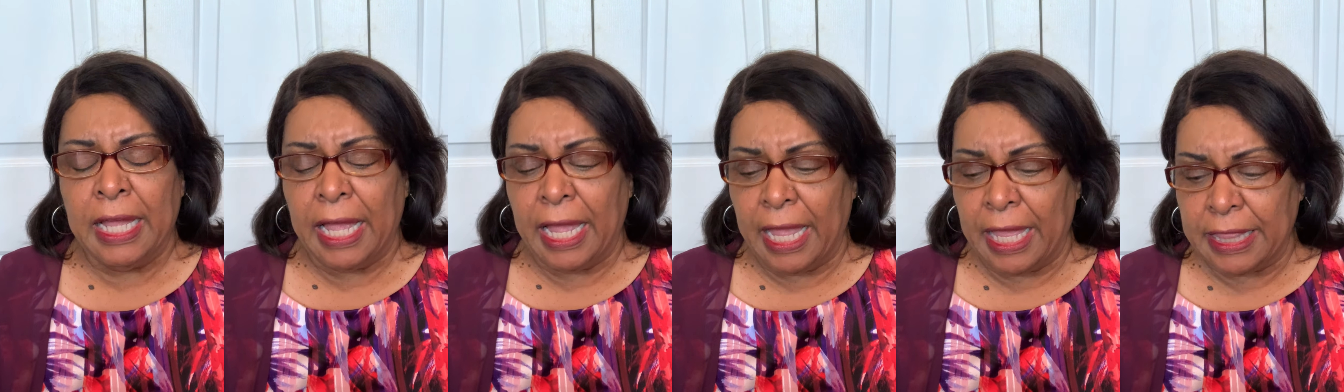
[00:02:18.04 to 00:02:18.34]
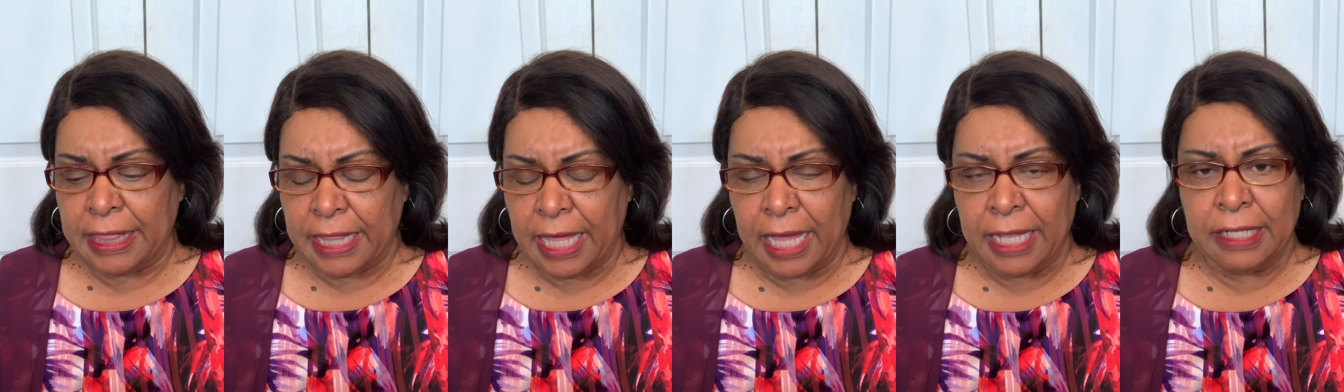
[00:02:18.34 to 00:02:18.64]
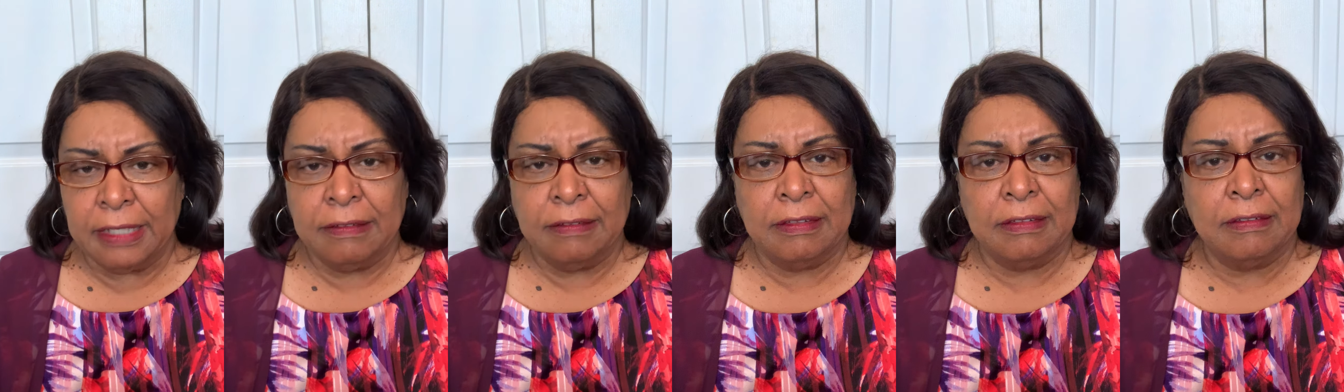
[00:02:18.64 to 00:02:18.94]
and that
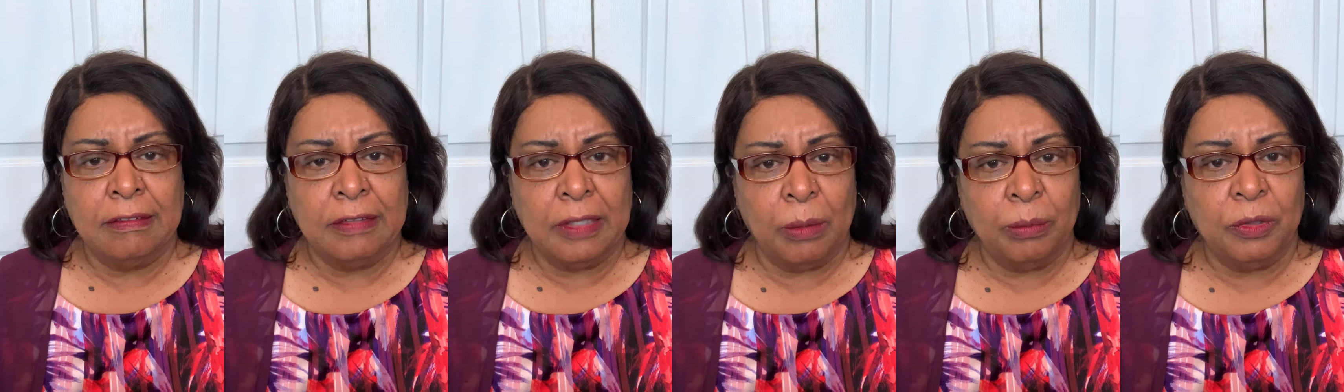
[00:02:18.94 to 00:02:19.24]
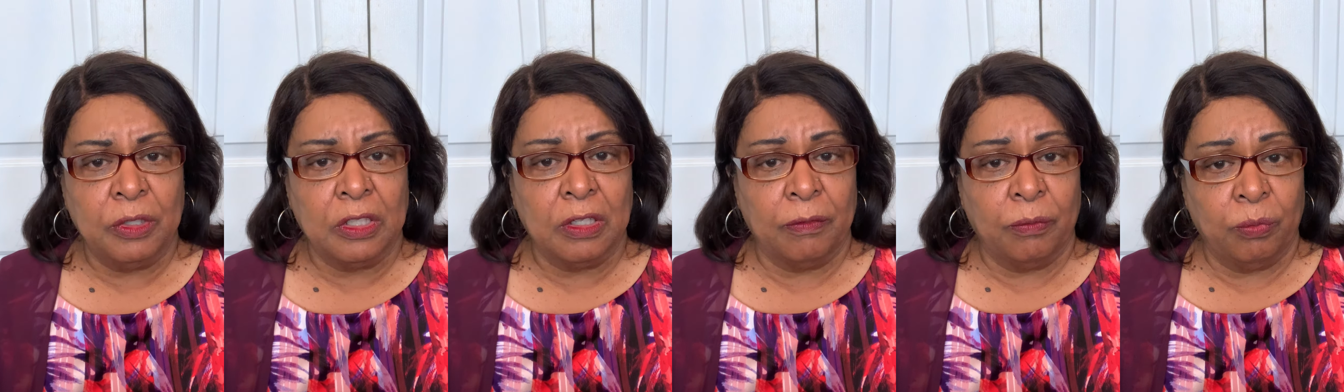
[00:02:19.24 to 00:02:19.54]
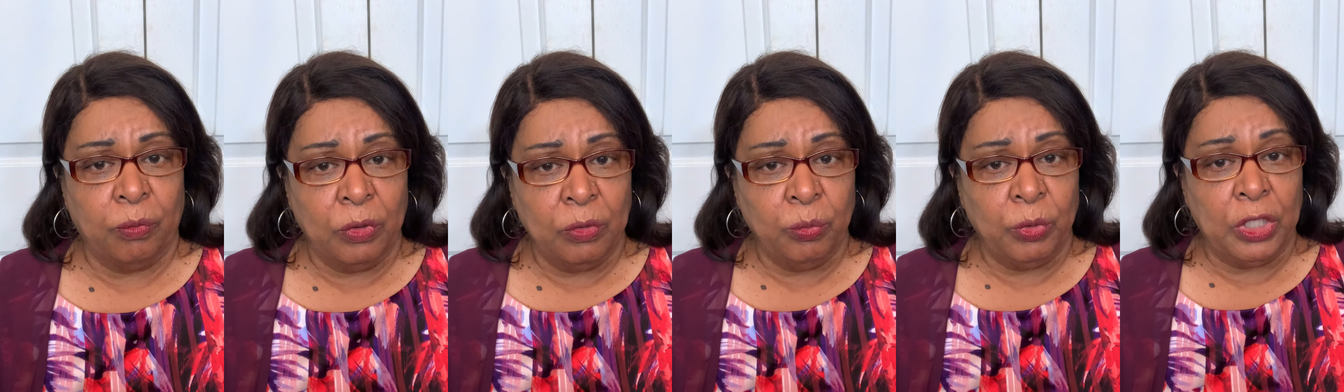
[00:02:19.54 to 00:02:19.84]
is the subject of
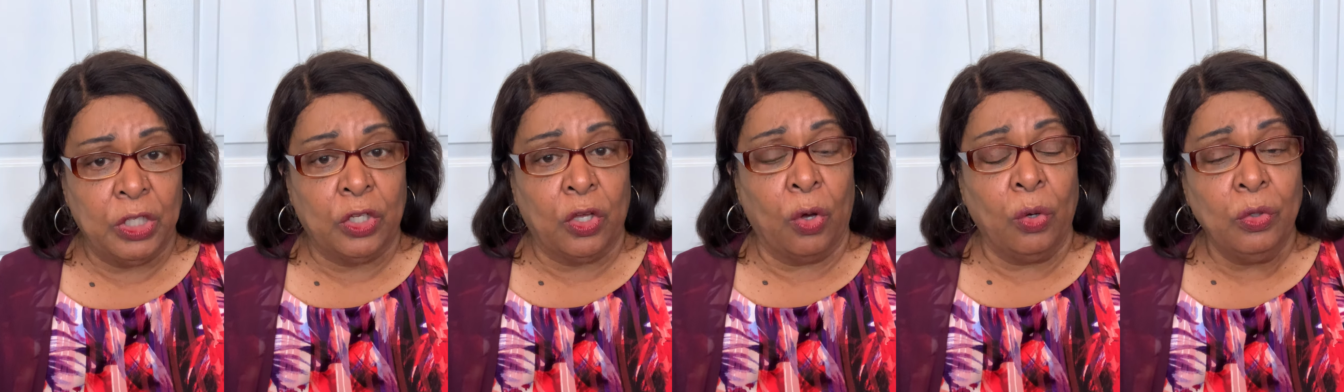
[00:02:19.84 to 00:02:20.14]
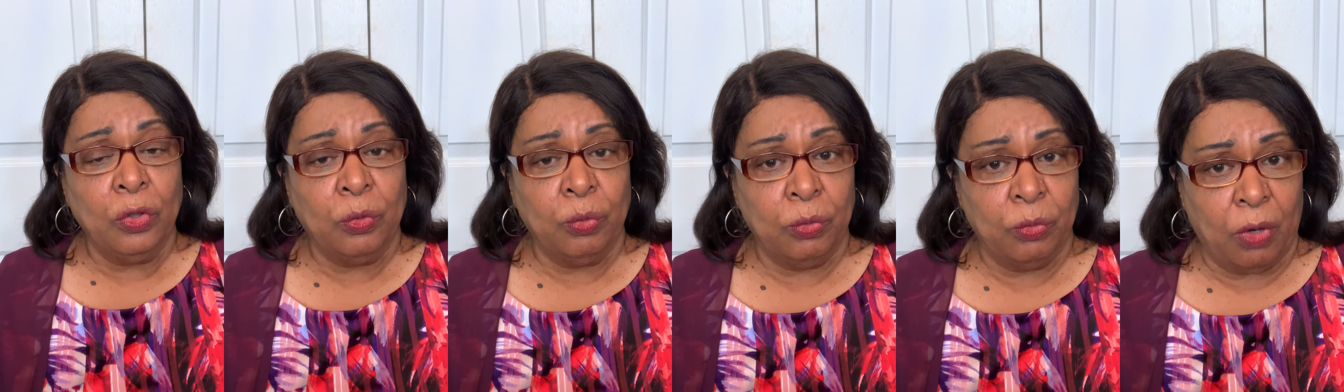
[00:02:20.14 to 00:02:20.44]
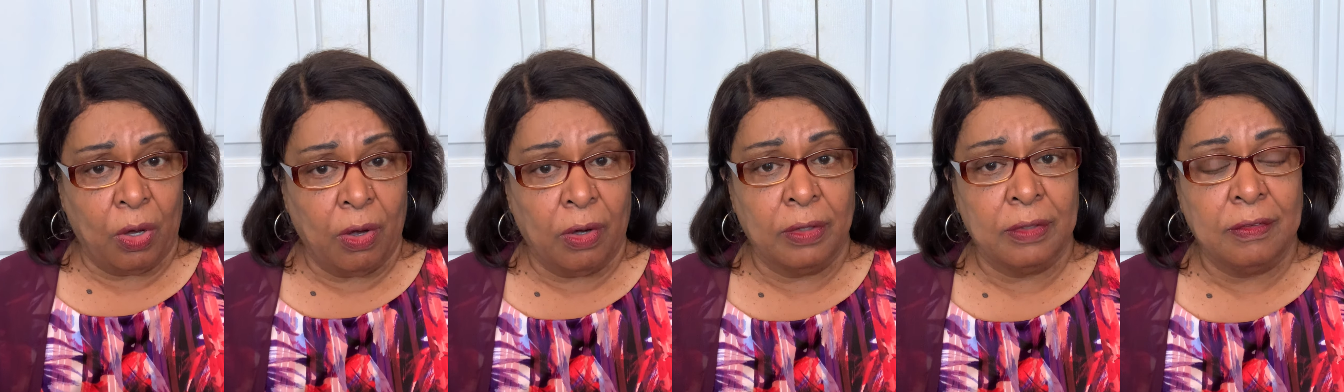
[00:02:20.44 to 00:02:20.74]
when we go through
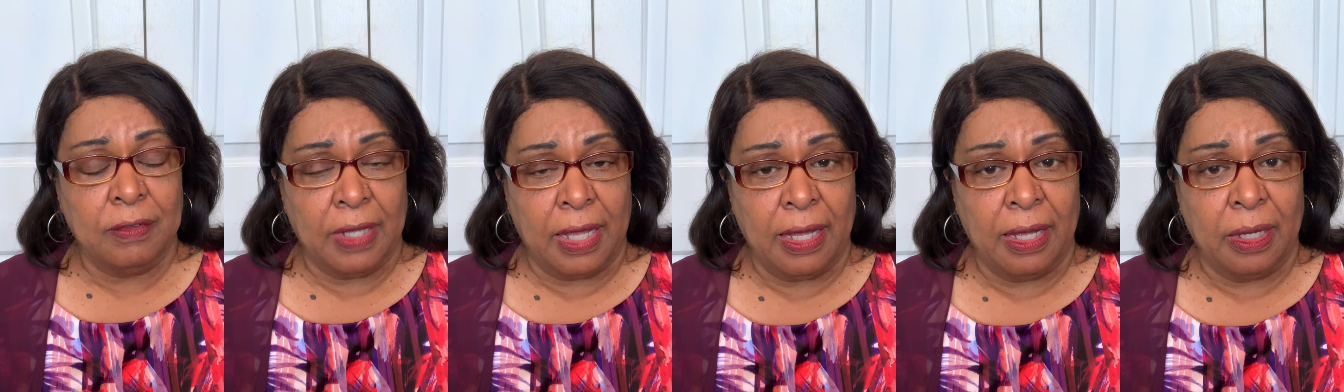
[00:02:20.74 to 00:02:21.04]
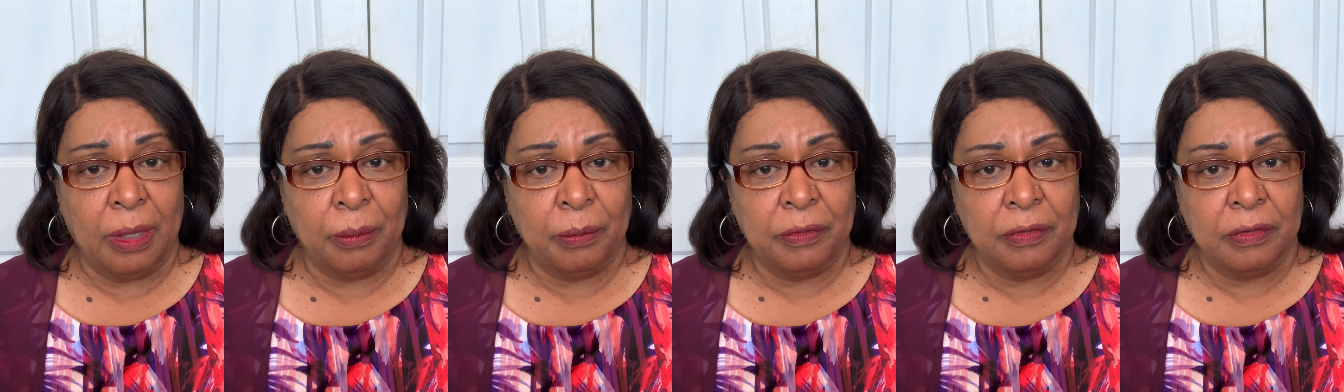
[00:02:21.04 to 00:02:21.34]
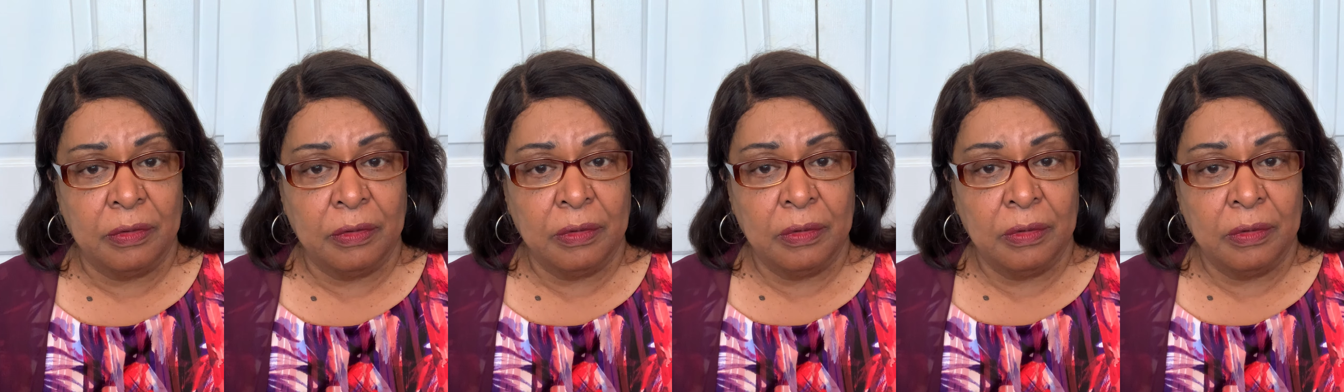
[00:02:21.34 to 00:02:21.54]
hard times.